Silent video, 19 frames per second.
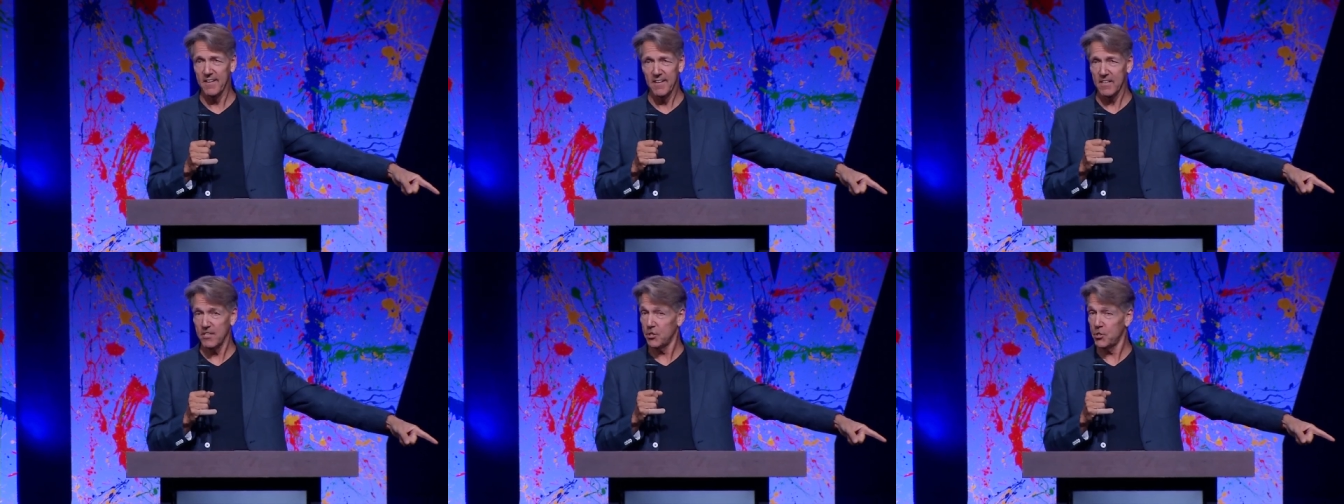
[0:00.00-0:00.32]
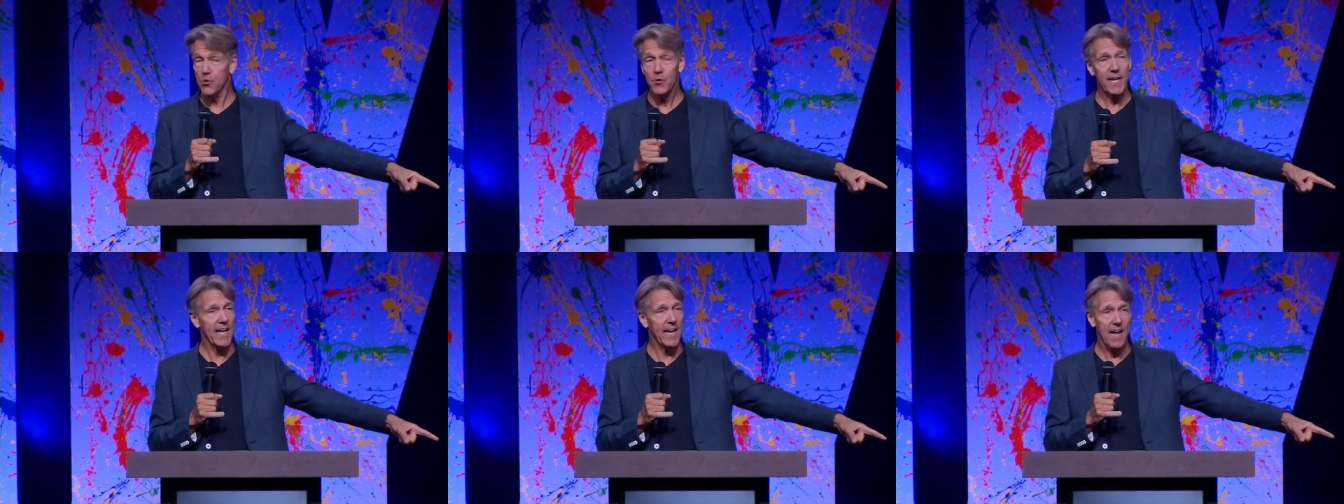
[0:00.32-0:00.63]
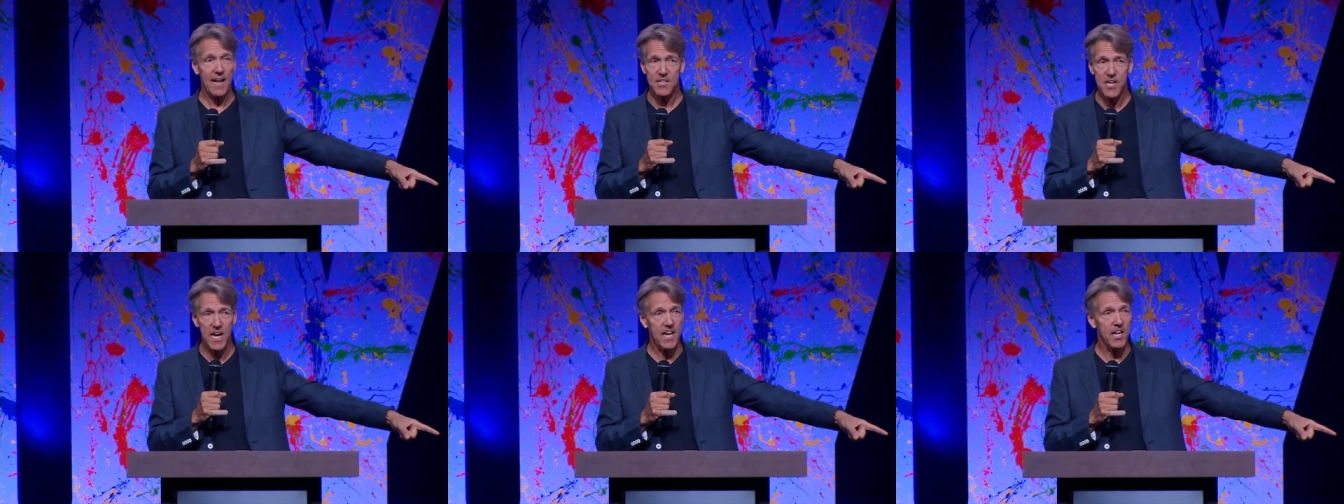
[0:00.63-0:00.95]
because you
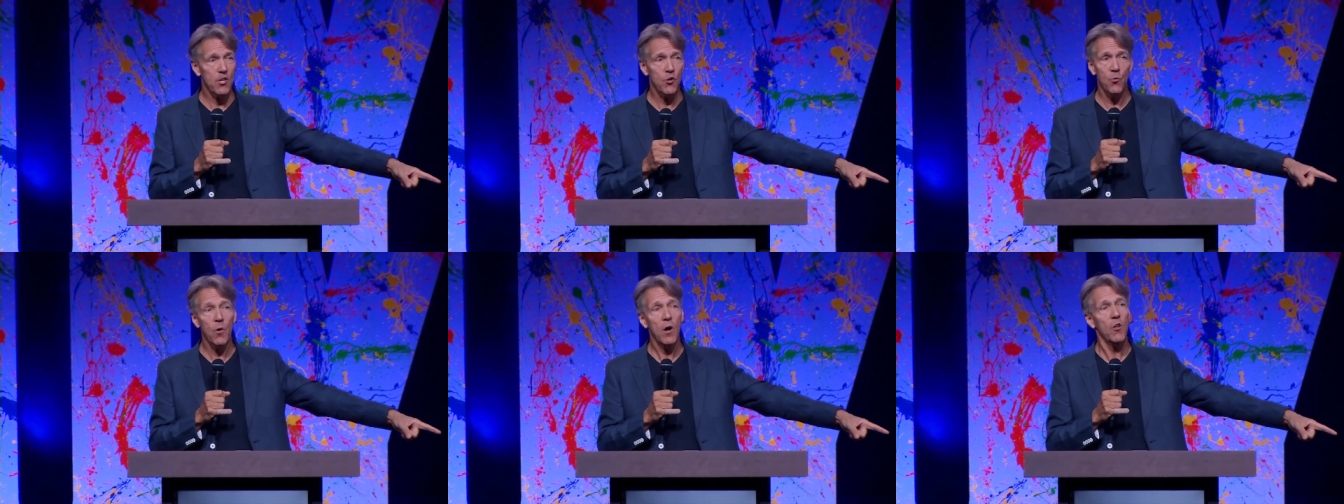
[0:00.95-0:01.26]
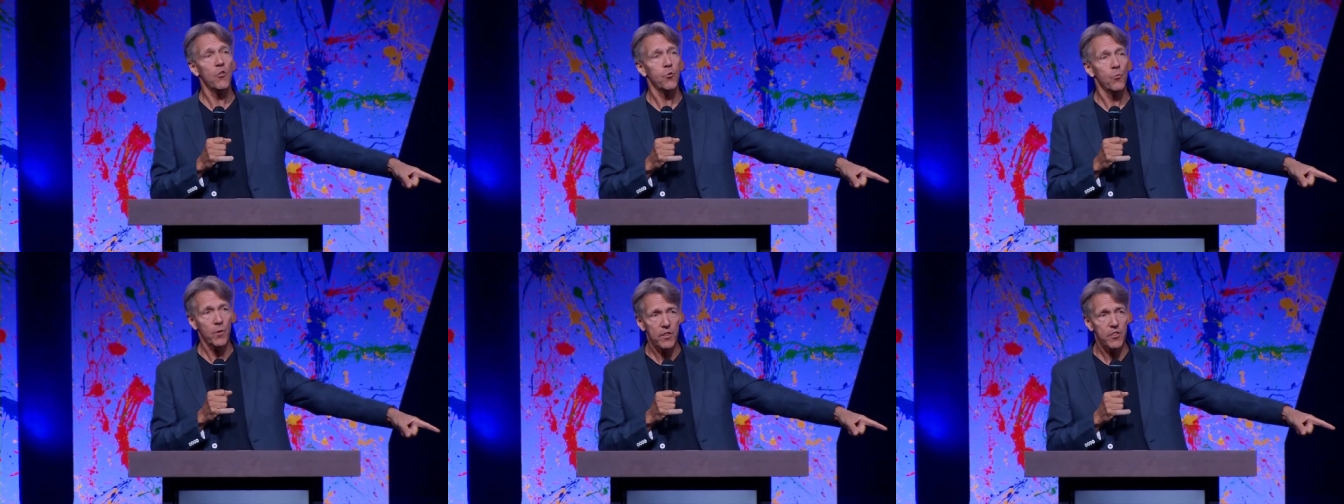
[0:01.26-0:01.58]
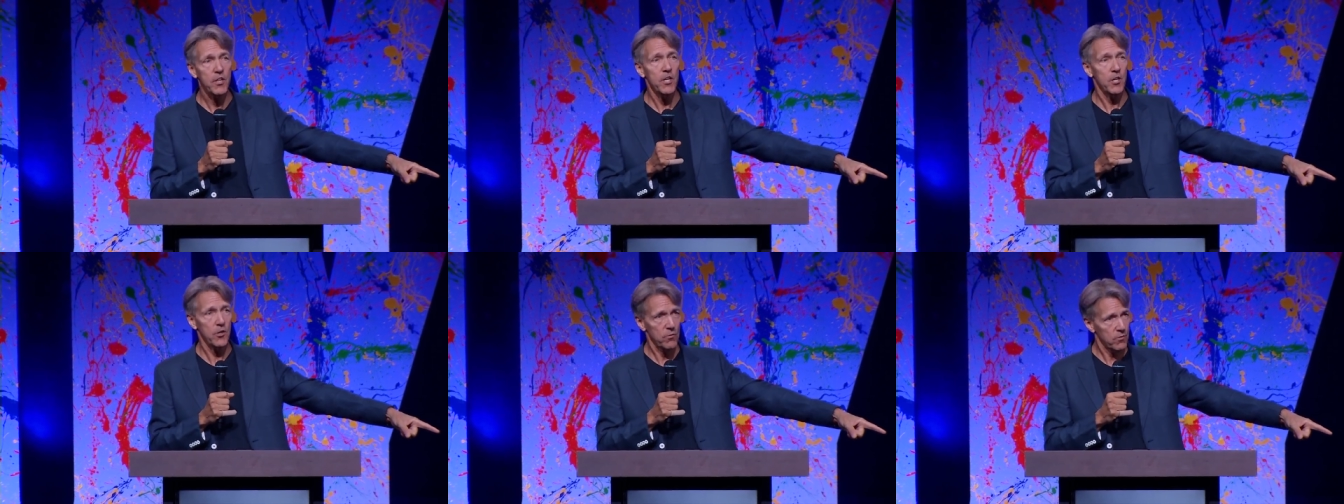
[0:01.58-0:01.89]
cannot take your wealth
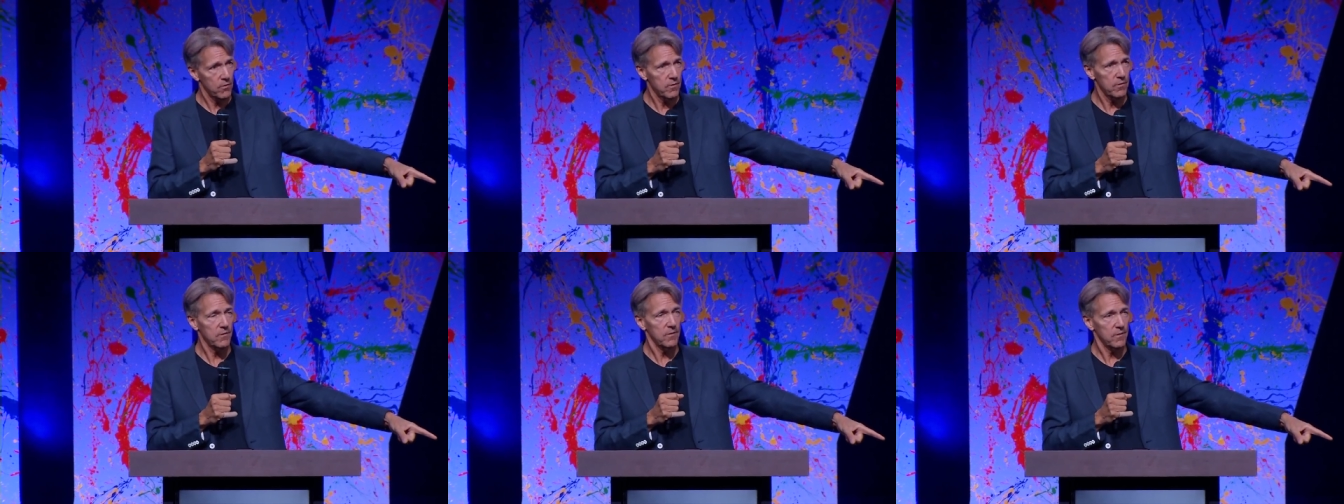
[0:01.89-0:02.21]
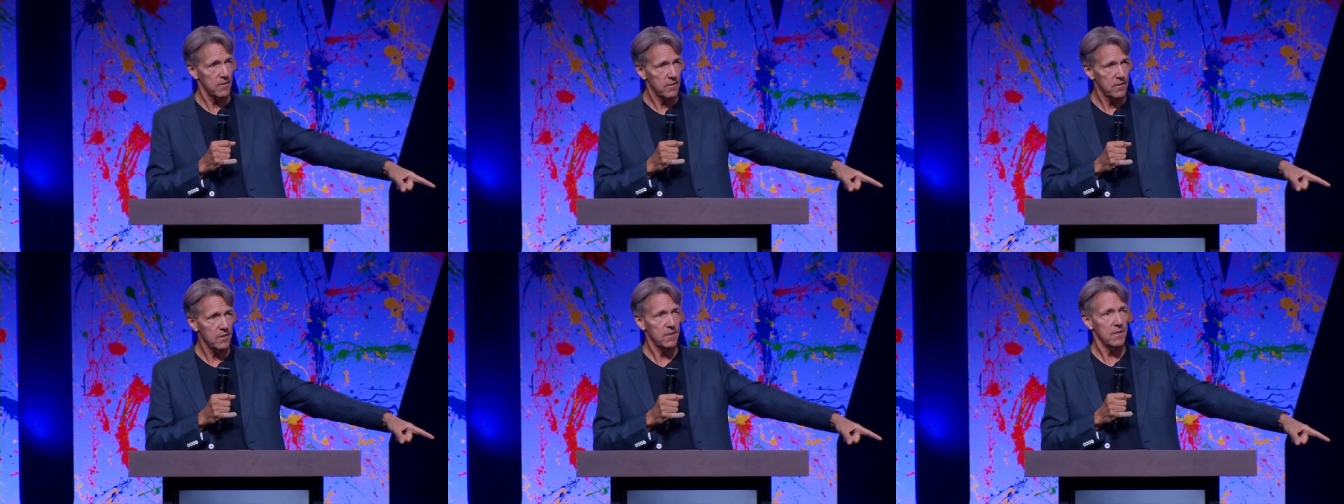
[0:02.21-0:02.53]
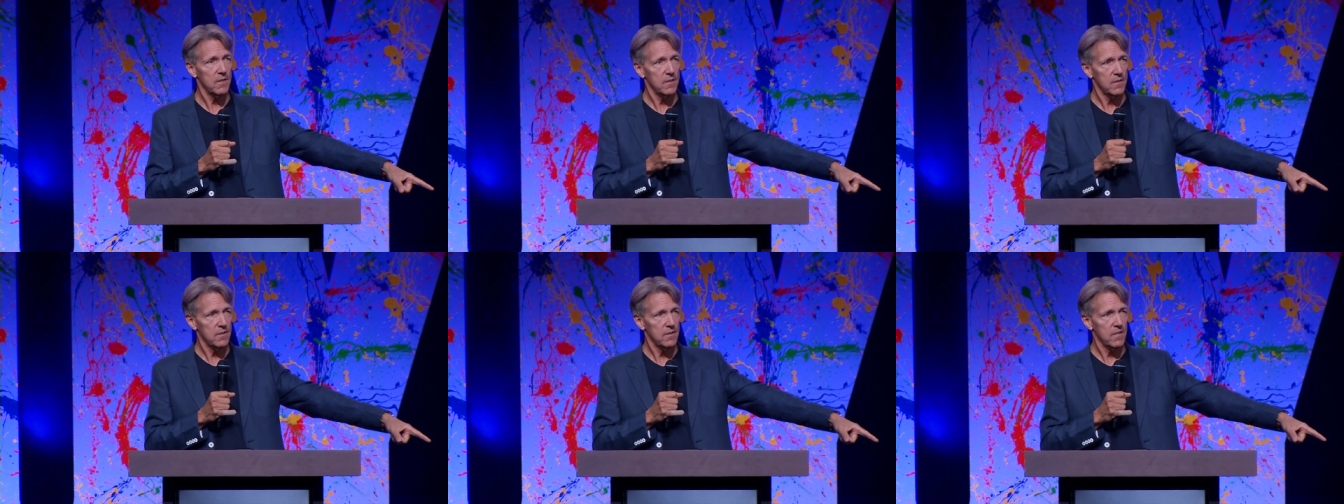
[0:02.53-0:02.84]
with you
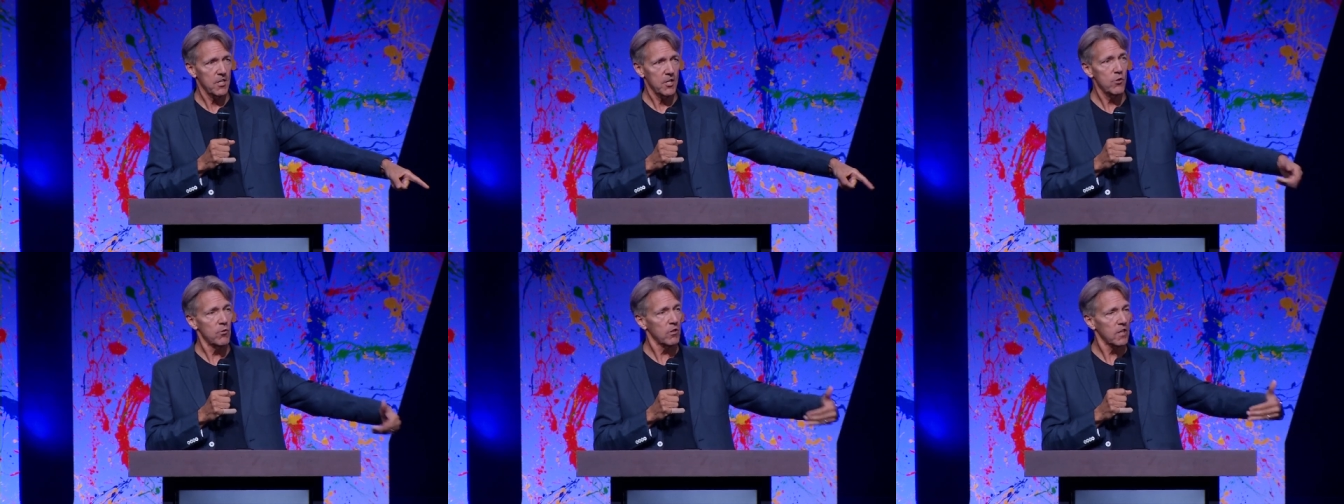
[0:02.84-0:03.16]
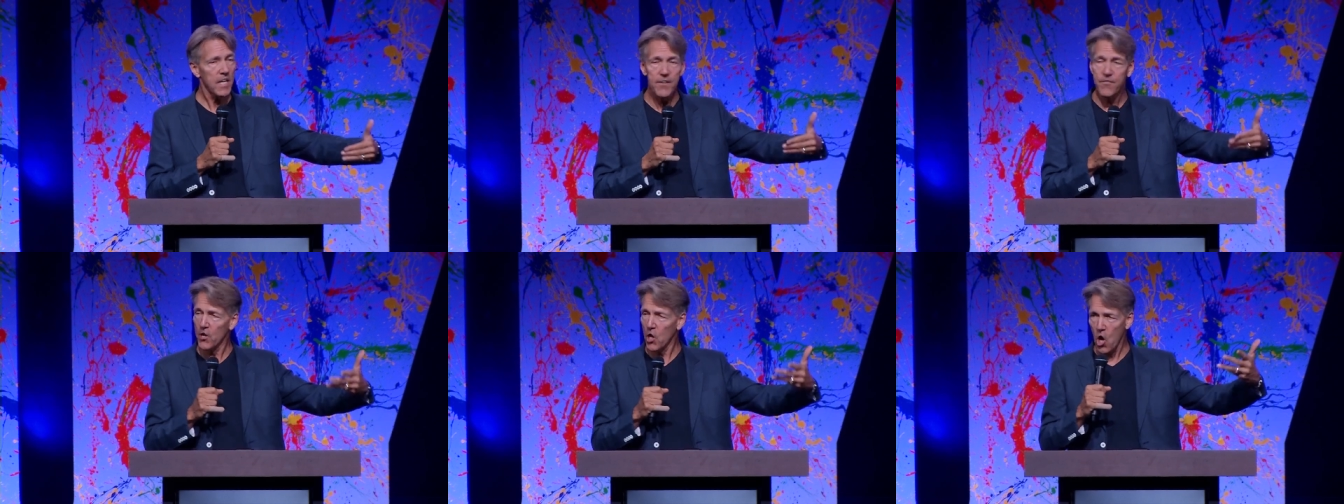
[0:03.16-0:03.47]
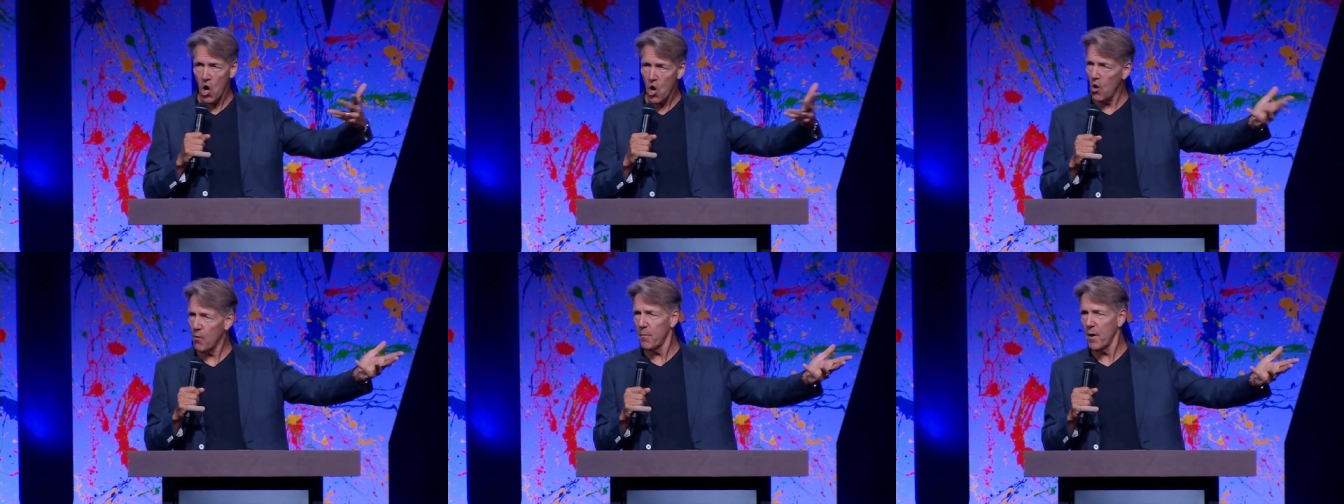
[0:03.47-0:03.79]
you leave it
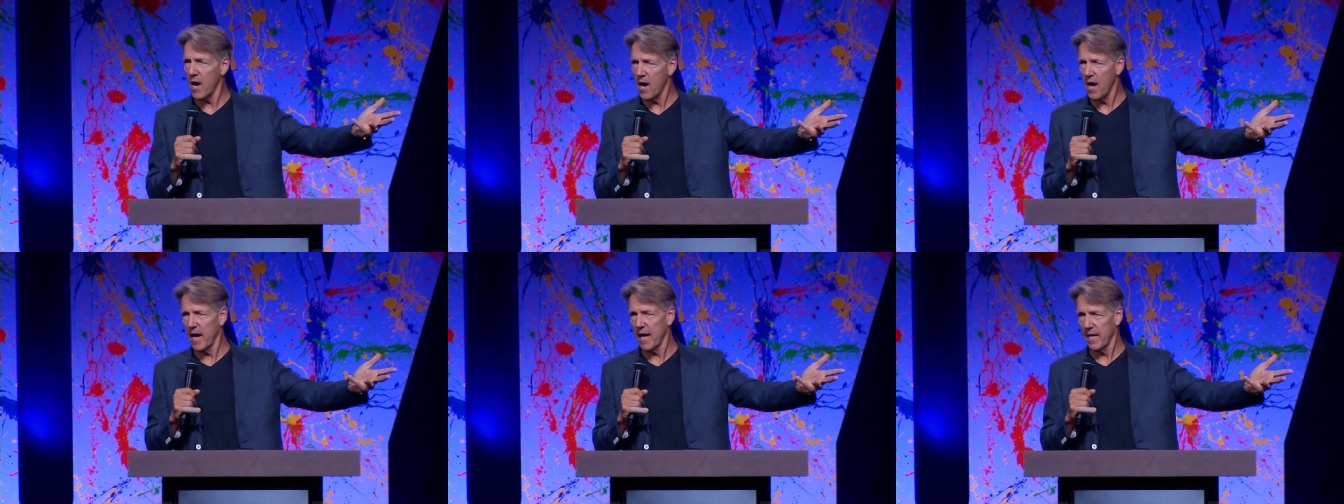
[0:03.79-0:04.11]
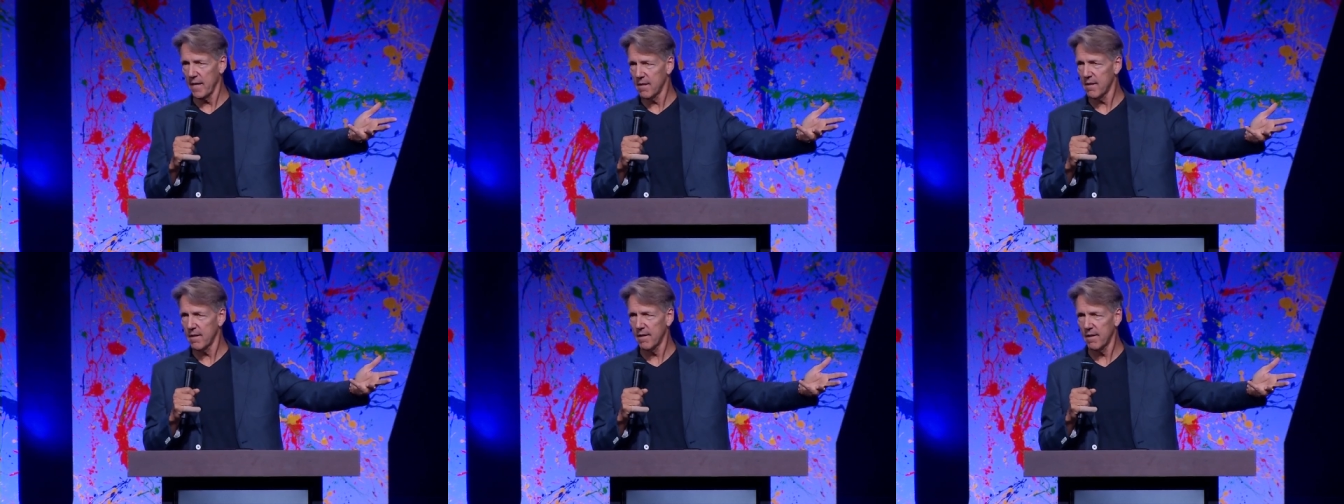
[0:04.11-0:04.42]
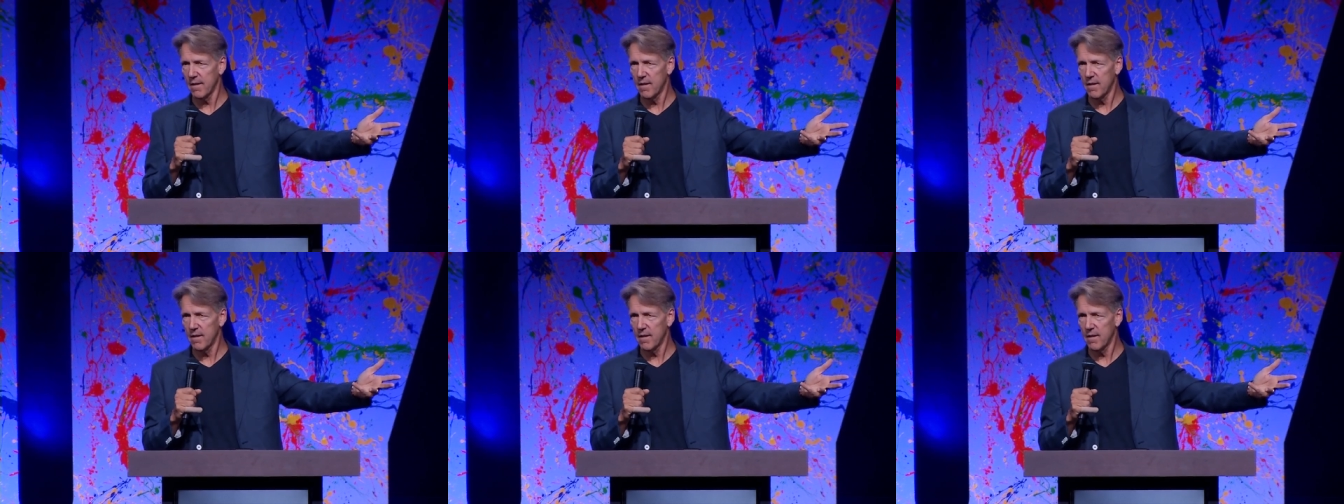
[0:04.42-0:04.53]
all behind.